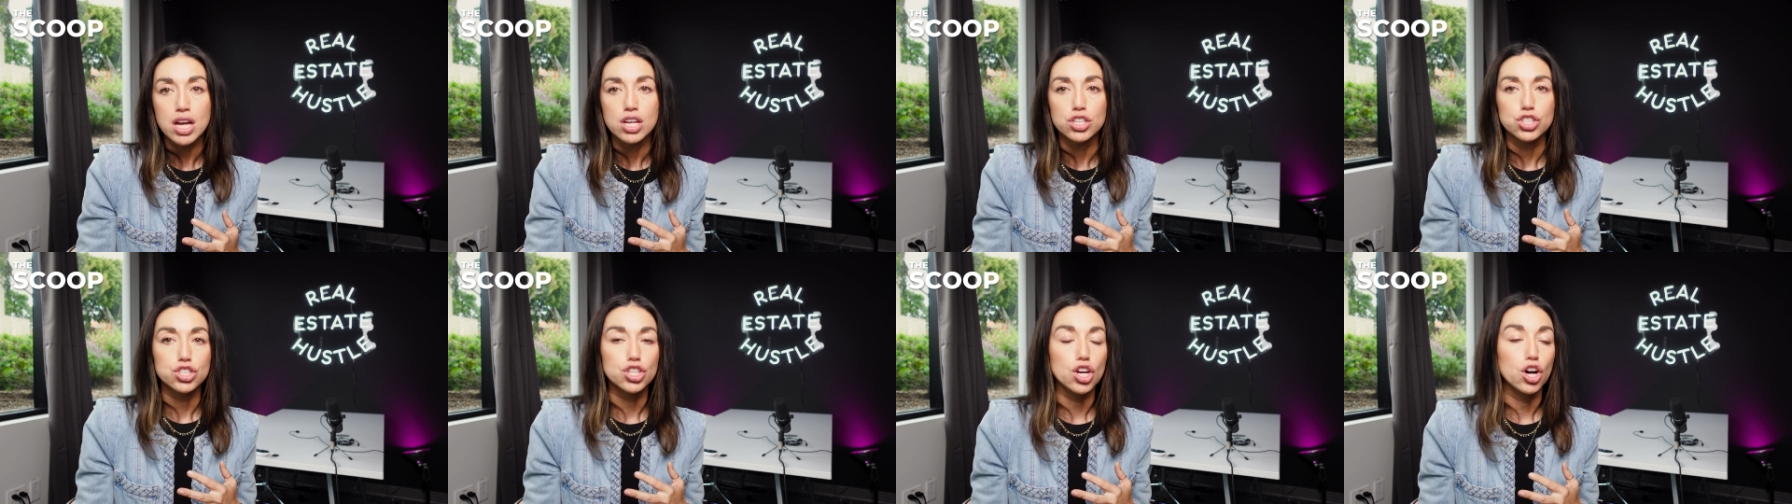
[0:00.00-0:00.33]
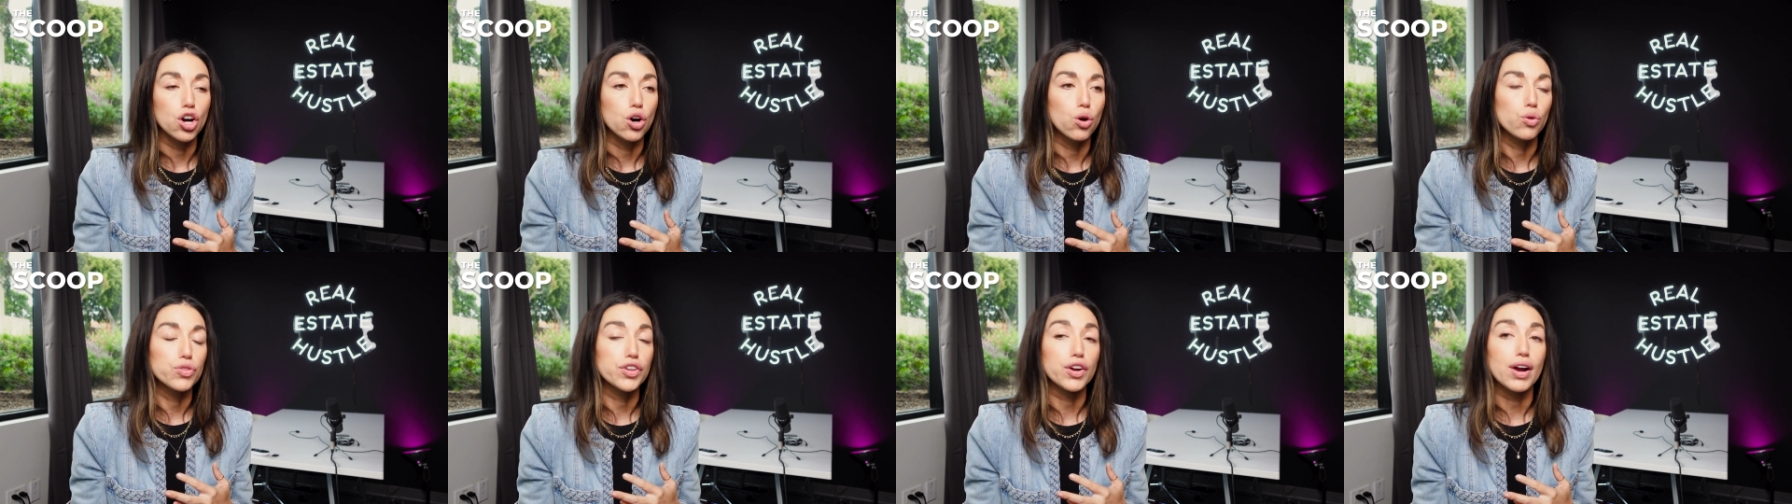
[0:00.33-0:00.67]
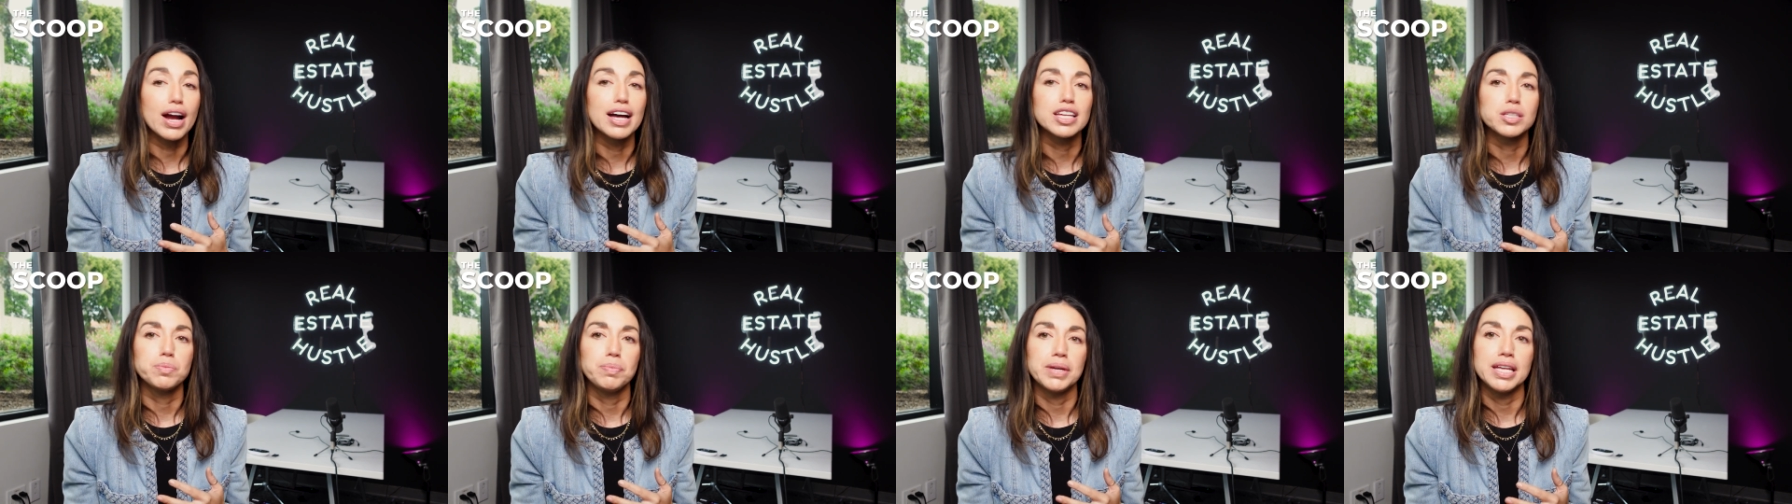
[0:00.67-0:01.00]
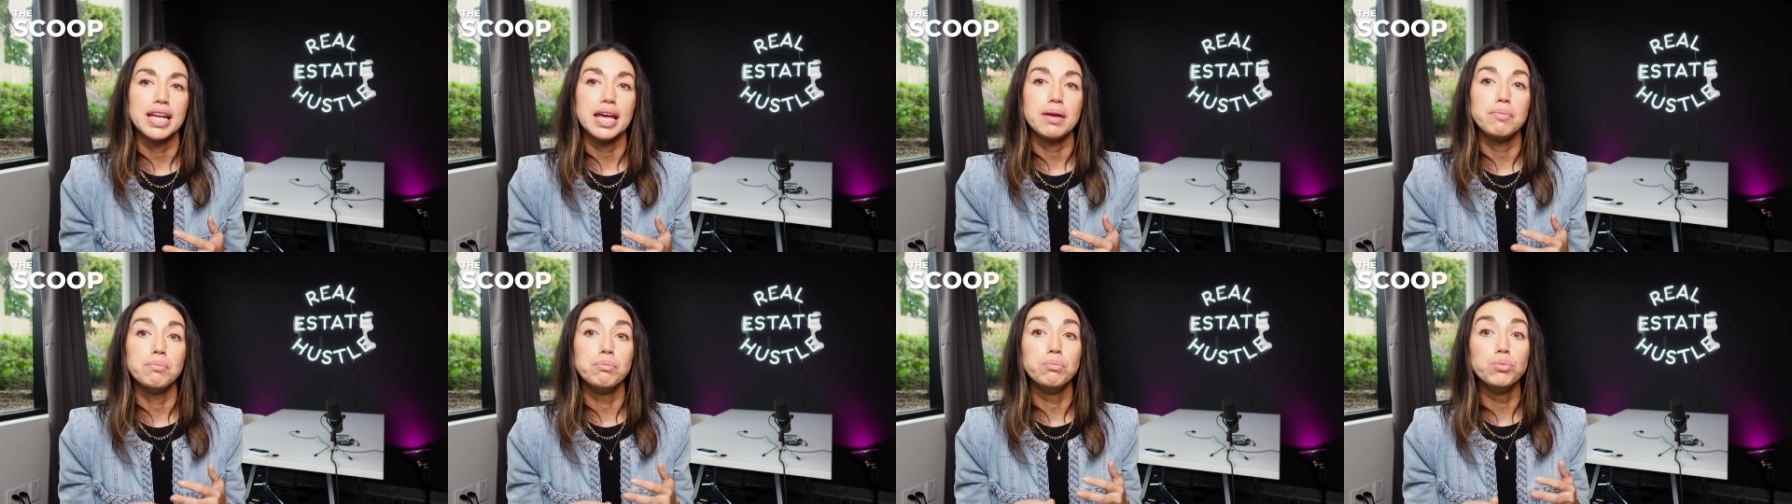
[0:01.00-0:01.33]
So there has
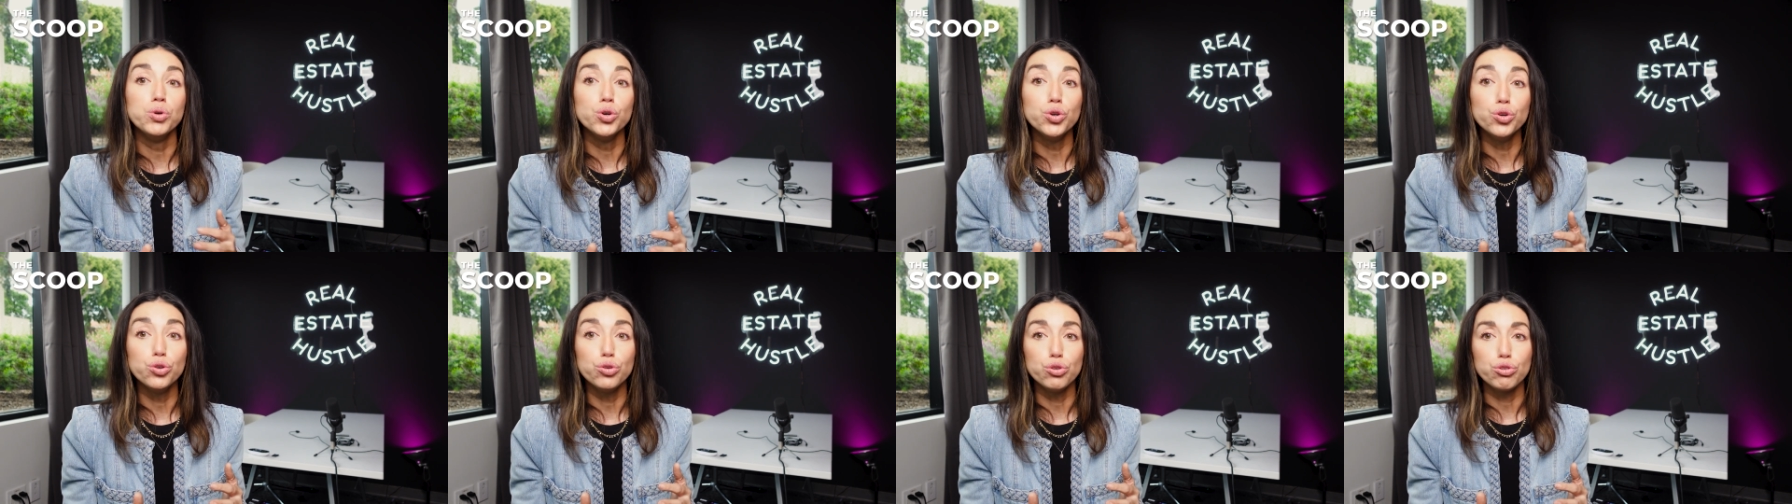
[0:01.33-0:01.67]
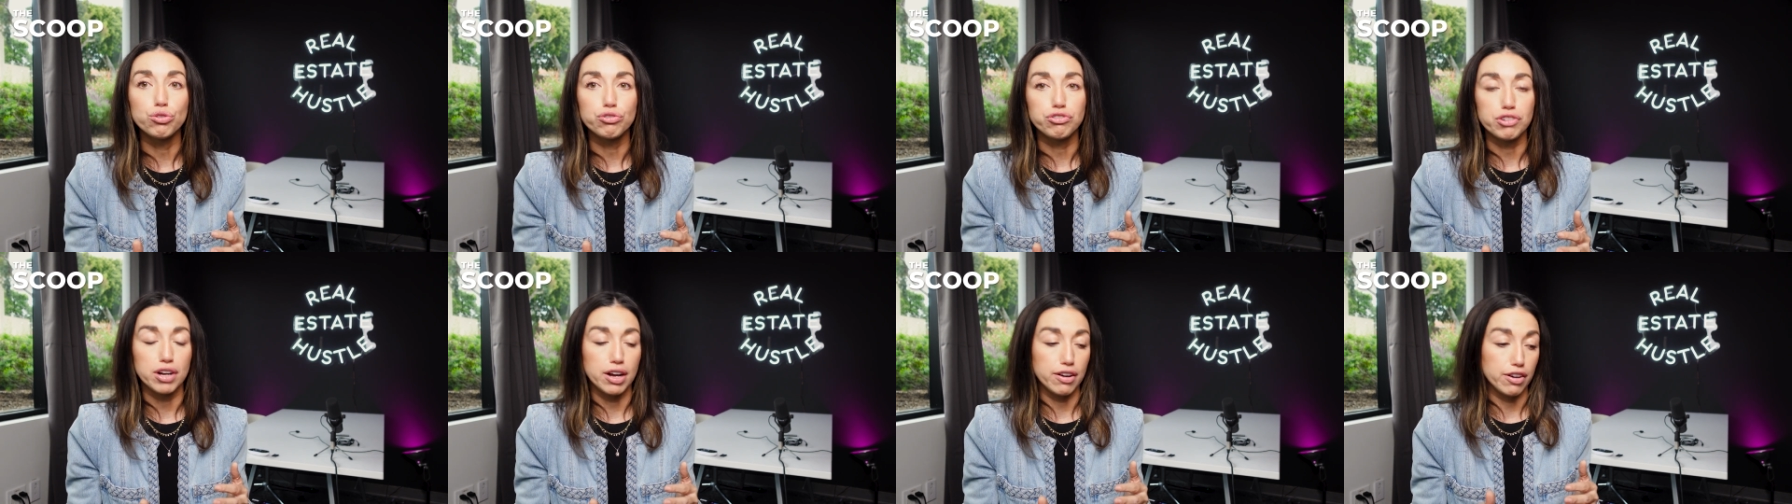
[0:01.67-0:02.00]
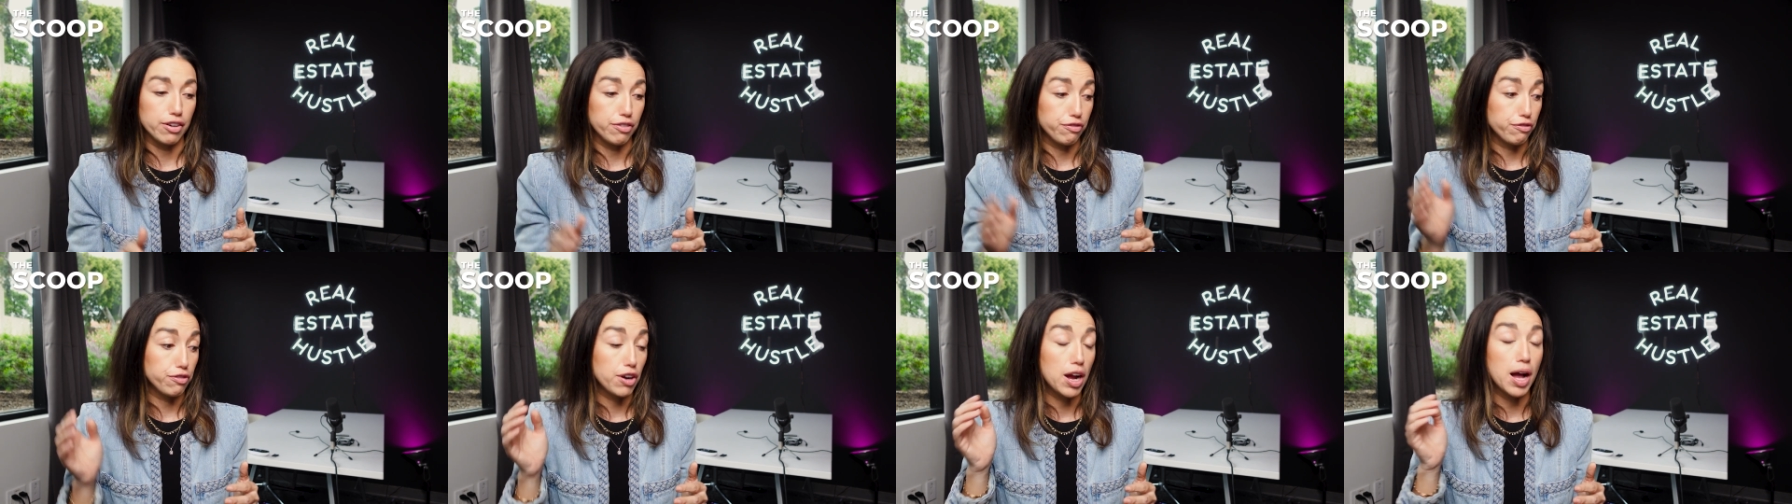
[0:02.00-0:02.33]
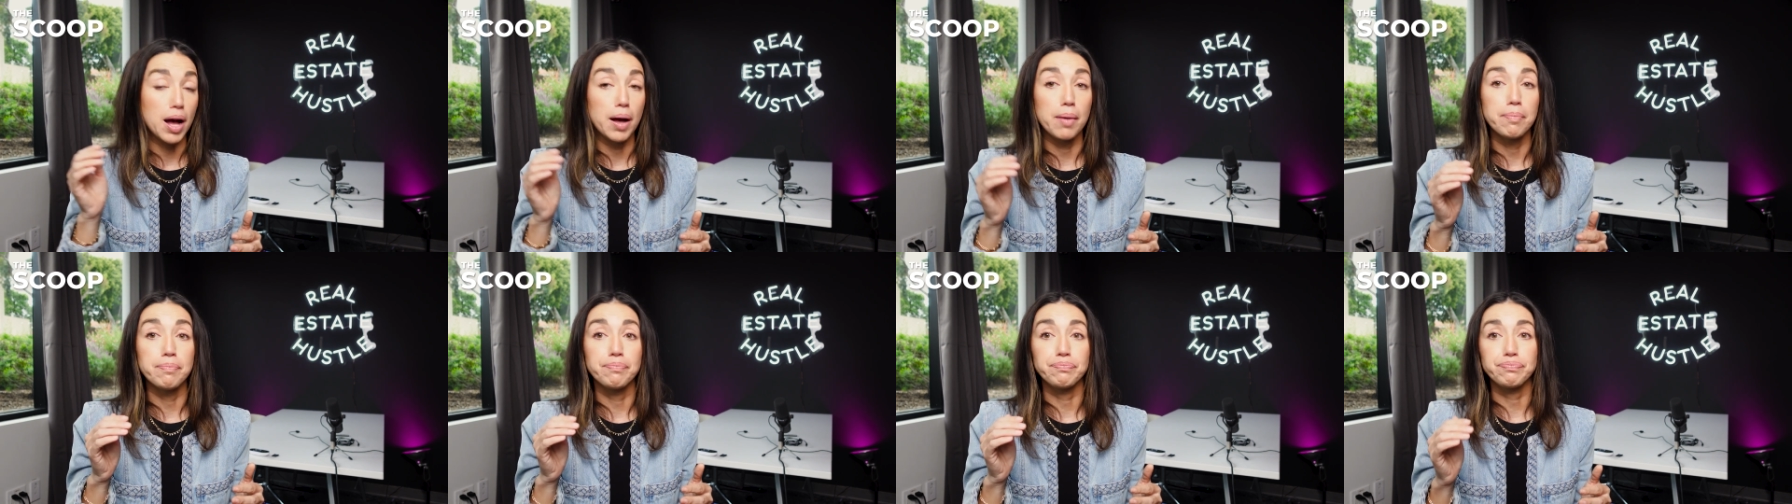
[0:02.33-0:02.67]
been a move
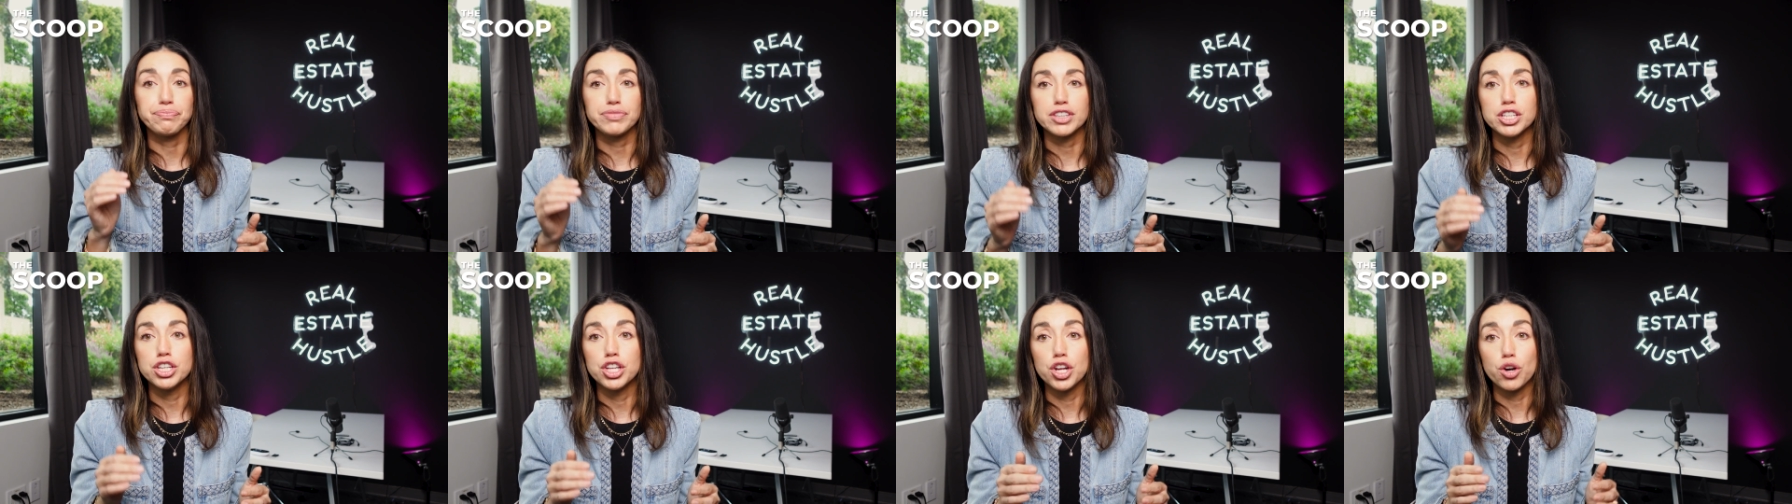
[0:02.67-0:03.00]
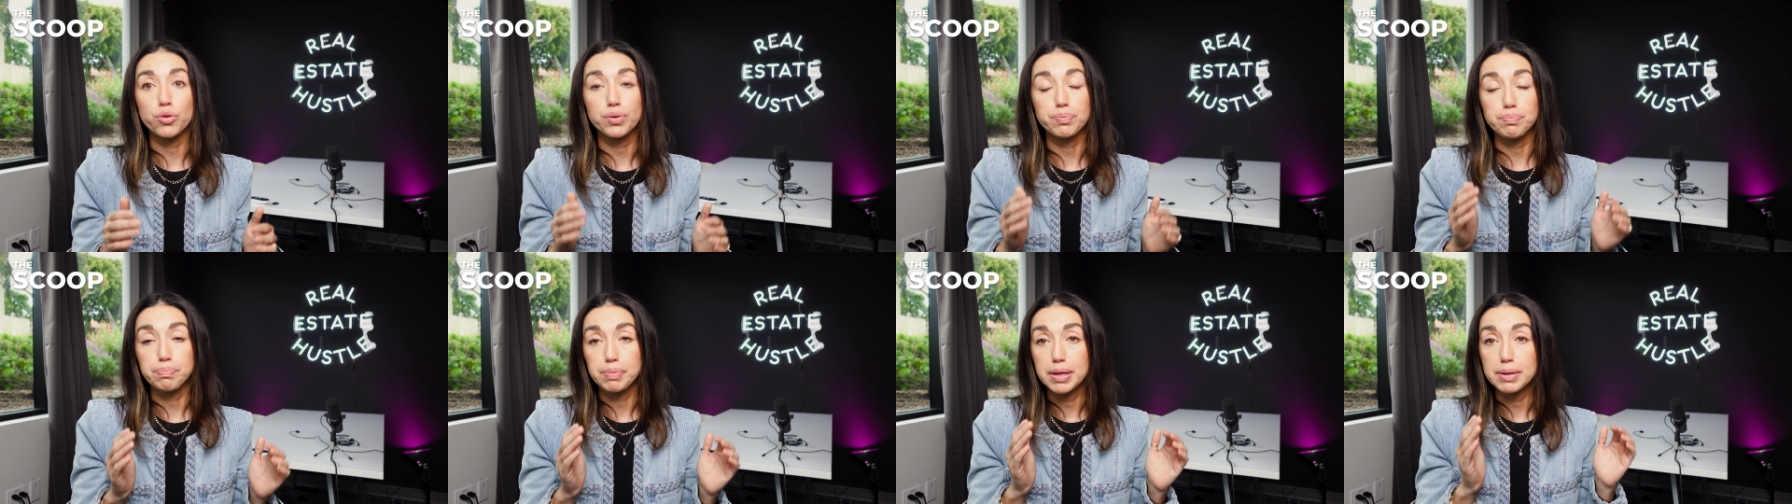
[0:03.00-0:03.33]
from, you know,